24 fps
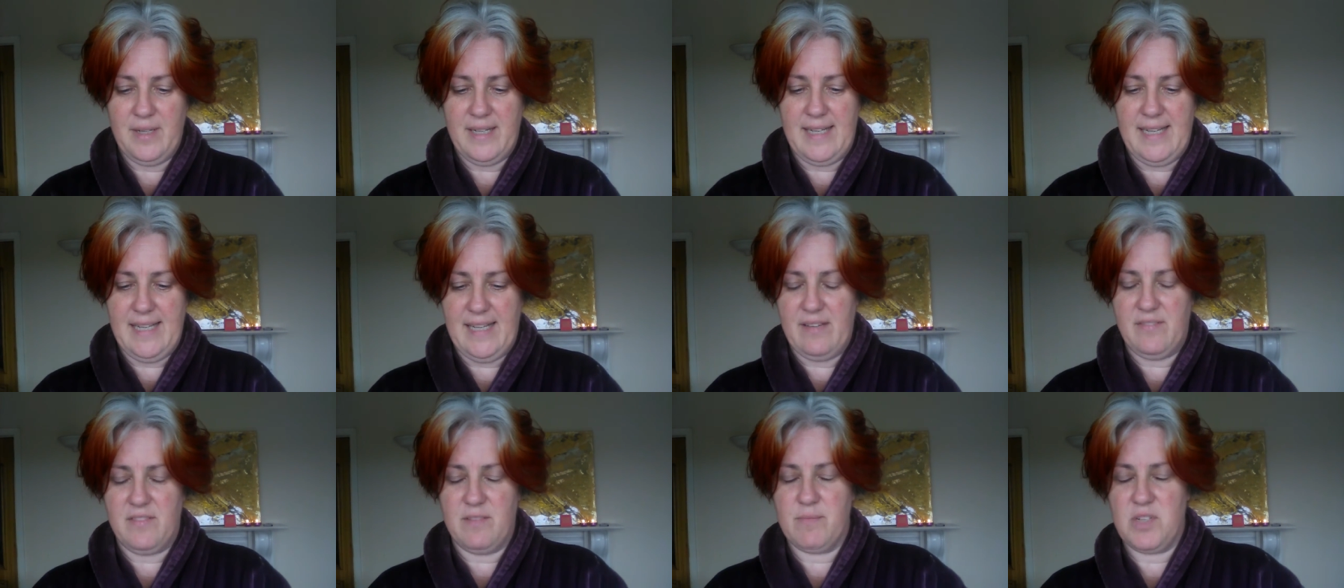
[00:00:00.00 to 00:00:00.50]

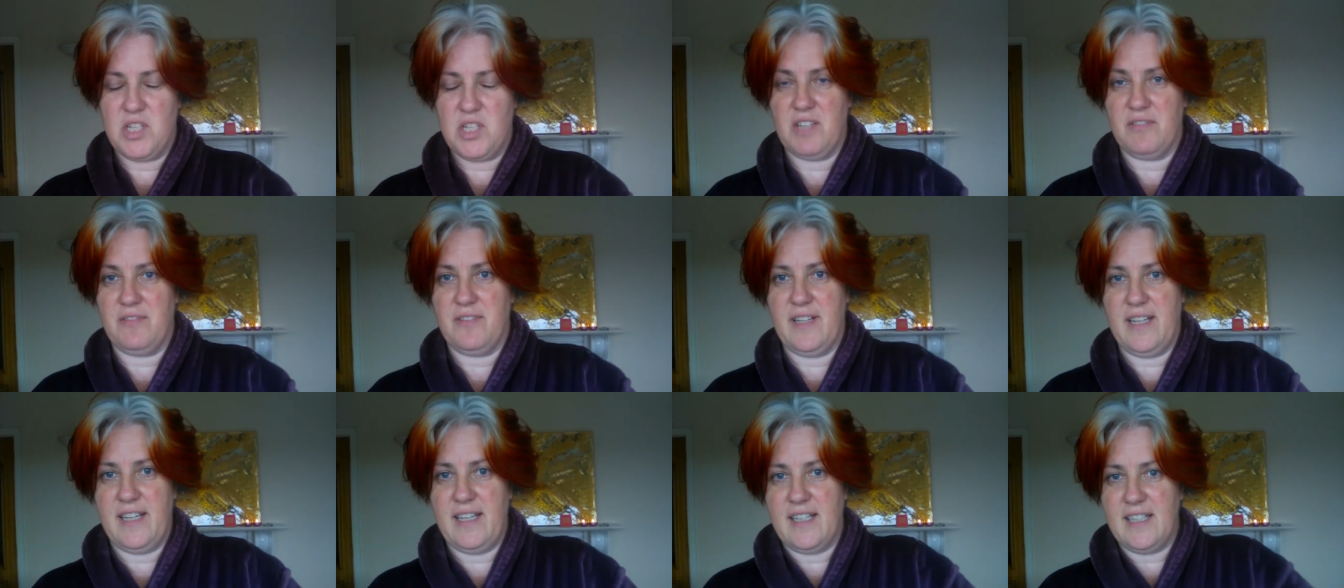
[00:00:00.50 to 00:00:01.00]
quickly give them a
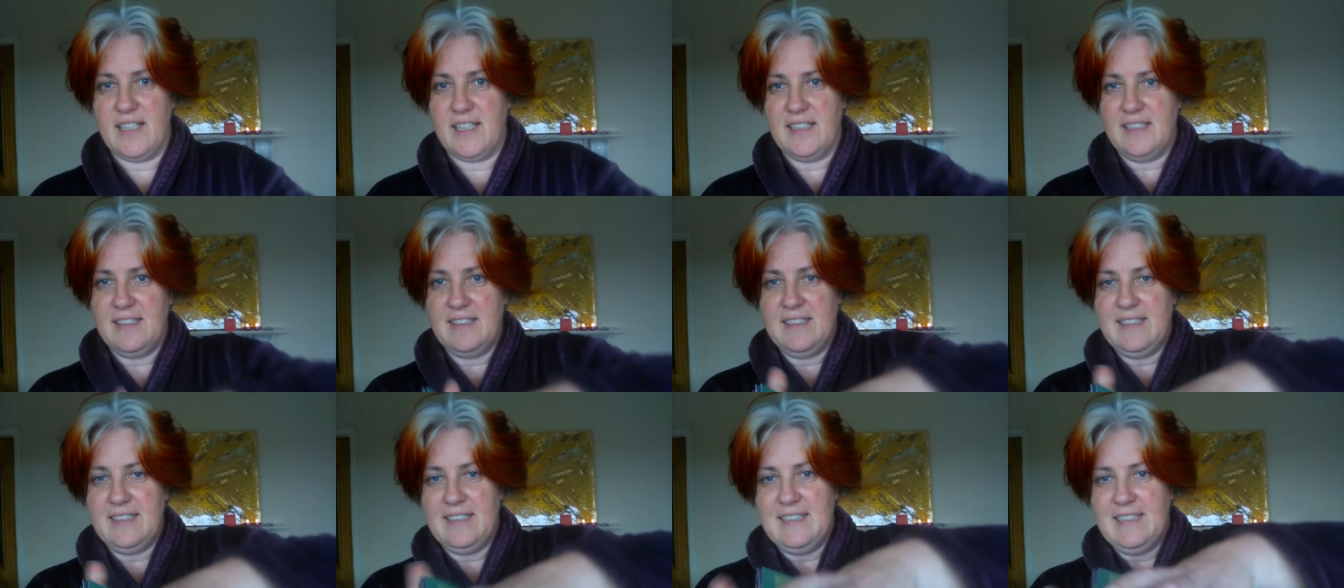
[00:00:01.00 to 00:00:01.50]
shuffle
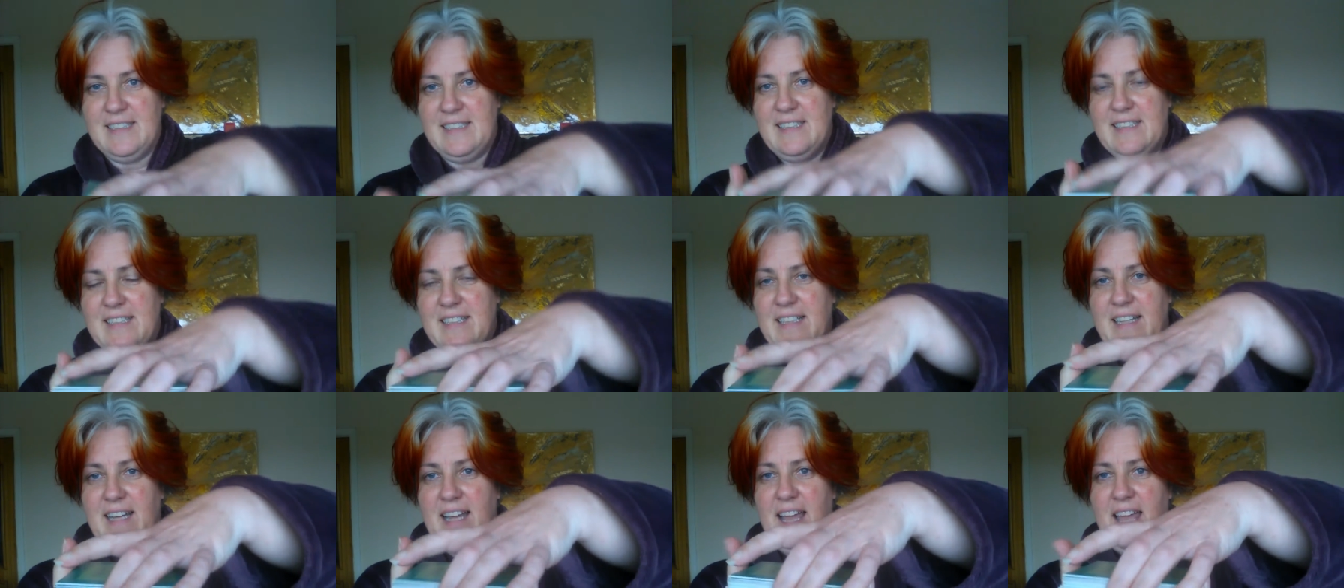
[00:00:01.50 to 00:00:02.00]
here
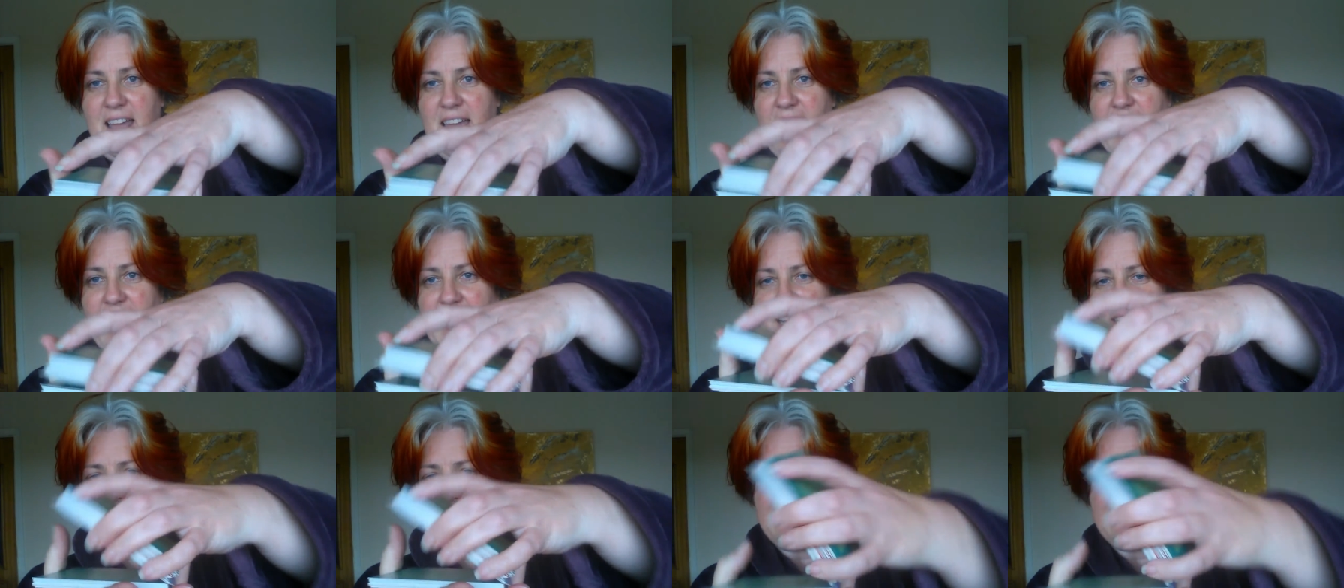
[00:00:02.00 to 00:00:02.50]
uh,
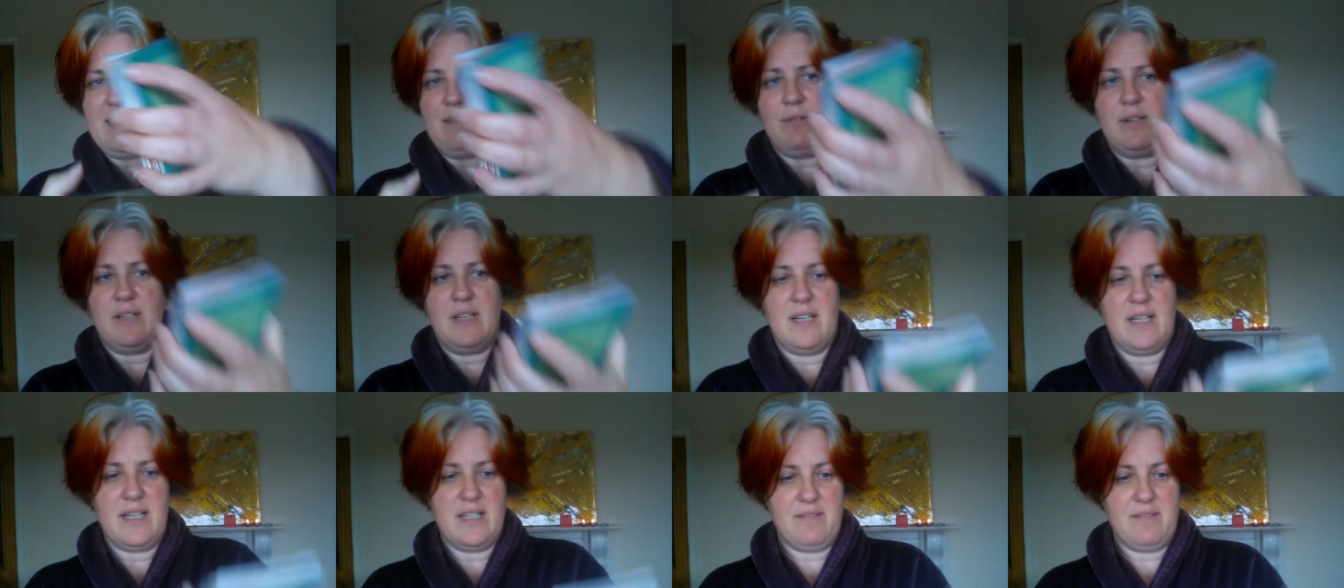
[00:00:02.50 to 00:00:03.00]
and see
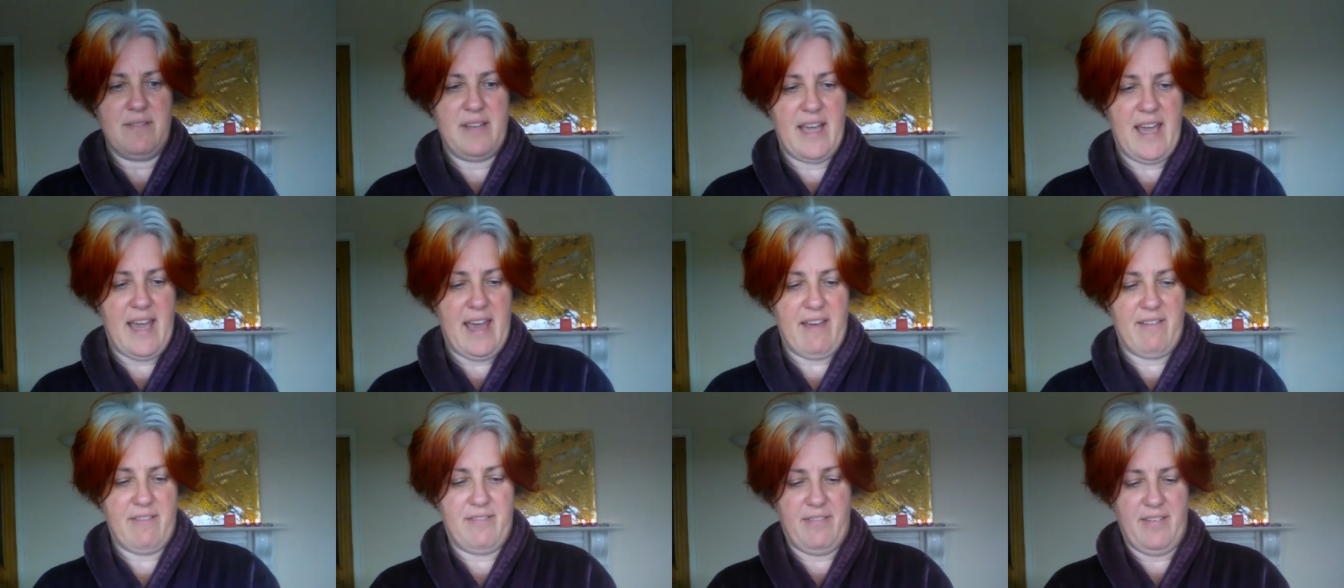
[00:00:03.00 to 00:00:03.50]
what card we
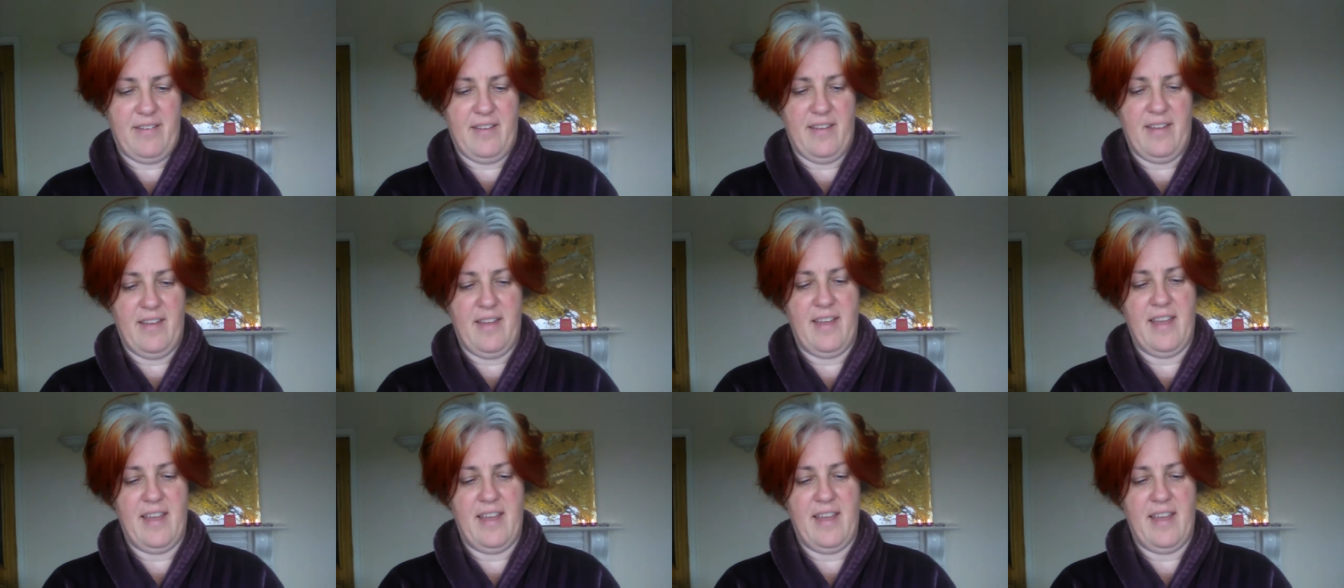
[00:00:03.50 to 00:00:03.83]
have.